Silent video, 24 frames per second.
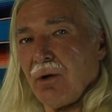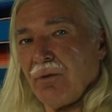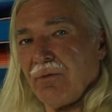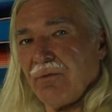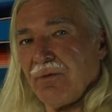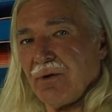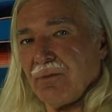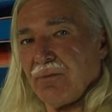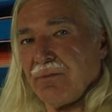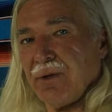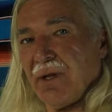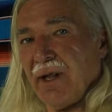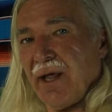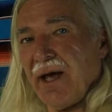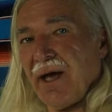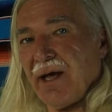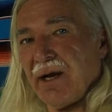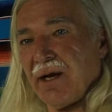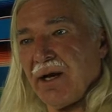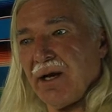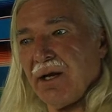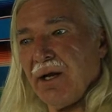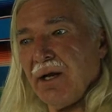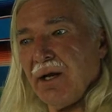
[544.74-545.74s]
over the
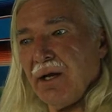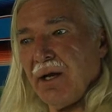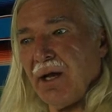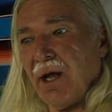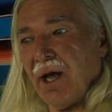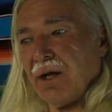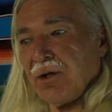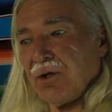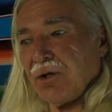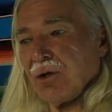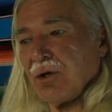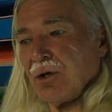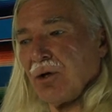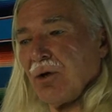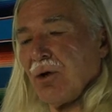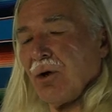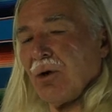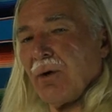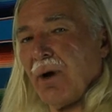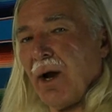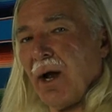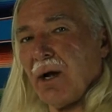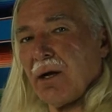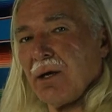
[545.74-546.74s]
planet, and you can go
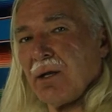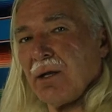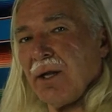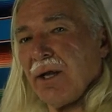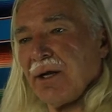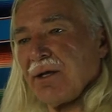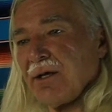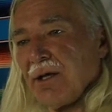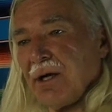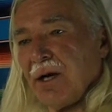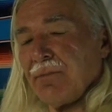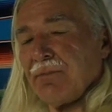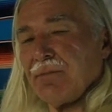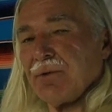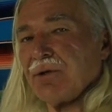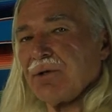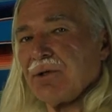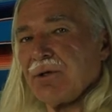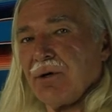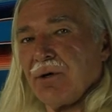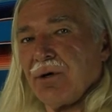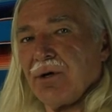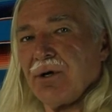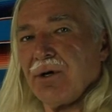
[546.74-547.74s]
around, collect it up, and
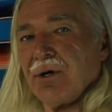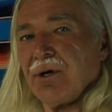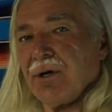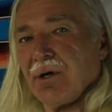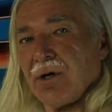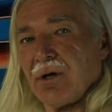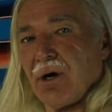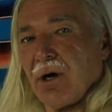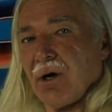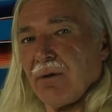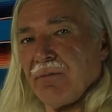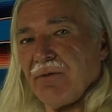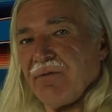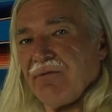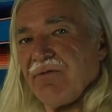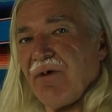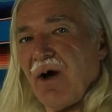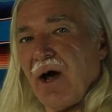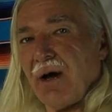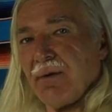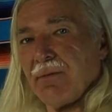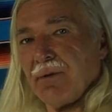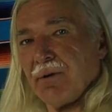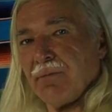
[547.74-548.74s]
turn it into carbon
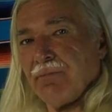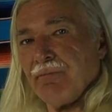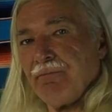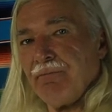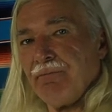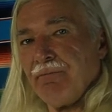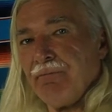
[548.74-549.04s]
fiber.